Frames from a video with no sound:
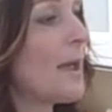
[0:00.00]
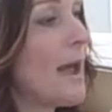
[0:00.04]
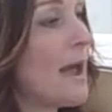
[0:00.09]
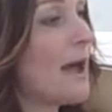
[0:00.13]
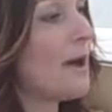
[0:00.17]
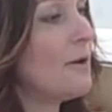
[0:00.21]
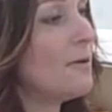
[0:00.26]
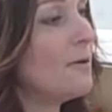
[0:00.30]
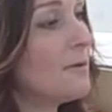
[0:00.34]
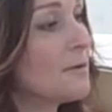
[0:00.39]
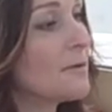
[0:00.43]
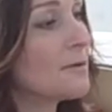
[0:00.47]

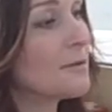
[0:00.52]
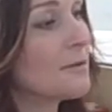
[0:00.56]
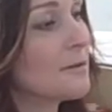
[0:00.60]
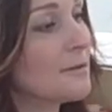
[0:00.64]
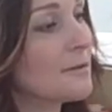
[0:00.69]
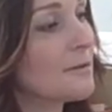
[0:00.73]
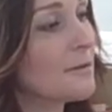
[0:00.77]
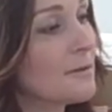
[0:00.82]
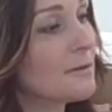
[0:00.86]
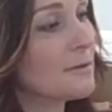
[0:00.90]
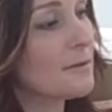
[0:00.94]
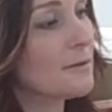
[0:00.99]
out
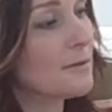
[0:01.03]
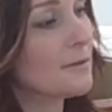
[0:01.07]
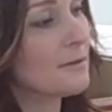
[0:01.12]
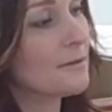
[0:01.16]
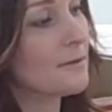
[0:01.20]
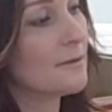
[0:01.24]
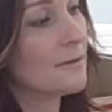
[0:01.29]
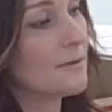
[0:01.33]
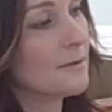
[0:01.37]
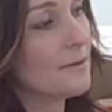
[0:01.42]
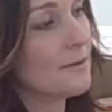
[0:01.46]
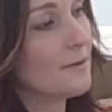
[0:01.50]

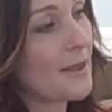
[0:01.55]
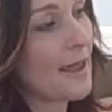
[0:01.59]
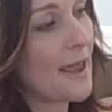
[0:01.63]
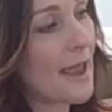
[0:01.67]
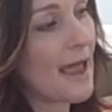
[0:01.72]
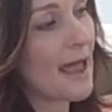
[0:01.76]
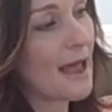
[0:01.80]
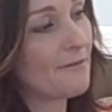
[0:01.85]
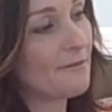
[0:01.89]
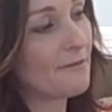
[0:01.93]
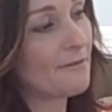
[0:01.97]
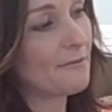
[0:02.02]
the
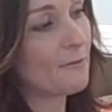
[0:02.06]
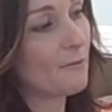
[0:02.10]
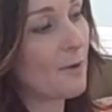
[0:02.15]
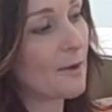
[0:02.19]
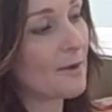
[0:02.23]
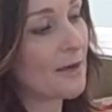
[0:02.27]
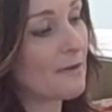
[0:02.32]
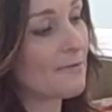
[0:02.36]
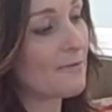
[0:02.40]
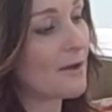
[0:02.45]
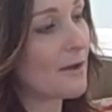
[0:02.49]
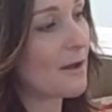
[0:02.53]
half of 1
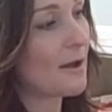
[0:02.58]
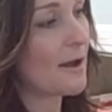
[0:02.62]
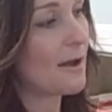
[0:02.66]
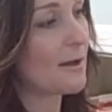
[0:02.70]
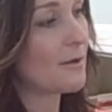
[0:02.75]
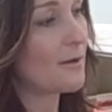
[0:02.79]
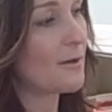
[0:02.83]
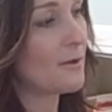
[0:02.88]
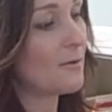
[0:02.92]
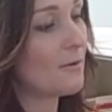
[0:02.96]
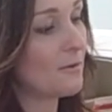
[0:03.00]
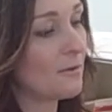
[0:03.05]

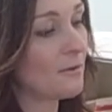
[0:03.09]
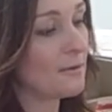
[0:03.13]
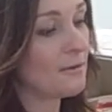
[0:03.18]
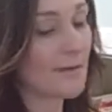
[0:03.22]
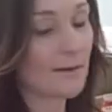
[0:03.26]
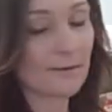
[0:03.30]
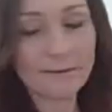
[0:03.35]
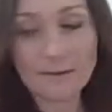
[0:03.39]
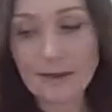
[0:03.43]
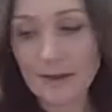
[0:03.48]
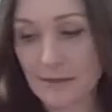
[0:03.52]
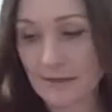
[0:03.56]
avocado. See
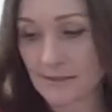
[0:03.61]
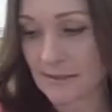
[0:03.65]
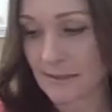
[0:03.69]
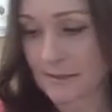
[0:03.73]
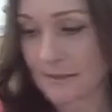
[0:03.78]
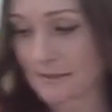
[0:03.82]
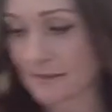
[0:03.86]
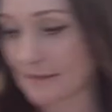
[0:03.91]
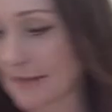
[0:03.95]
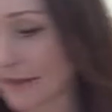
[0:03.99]
how nice and easy